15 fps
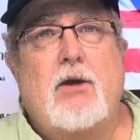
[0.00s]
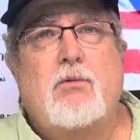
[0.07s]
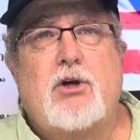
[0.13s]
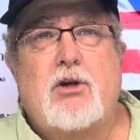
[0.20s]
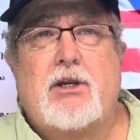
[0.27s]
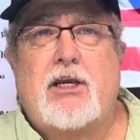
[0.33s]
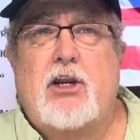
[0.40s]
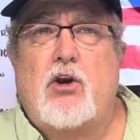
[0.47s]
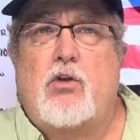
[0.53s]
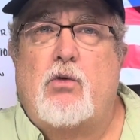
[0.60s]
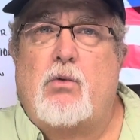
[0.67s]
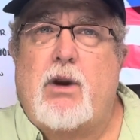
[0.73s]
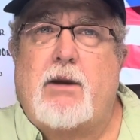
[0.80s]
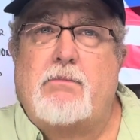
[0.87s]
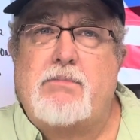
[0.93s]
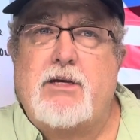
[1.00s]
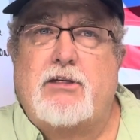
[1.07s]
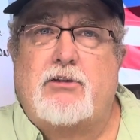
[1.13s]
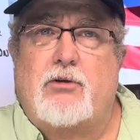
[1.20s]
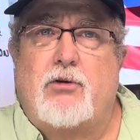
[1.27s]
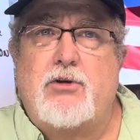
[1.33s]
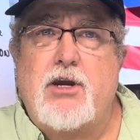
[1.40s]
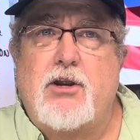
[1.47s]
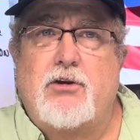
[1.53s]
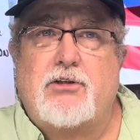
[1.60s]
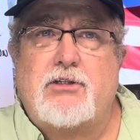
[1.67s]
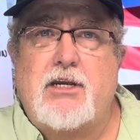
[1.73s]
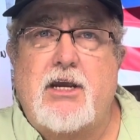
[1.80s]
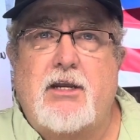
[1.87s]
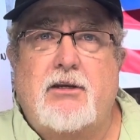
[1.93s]
We're going to get her the right pistol, you
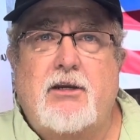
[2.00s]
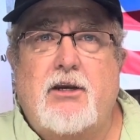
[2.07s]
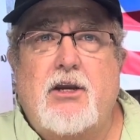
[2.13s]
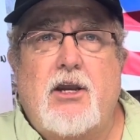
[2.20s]
understand?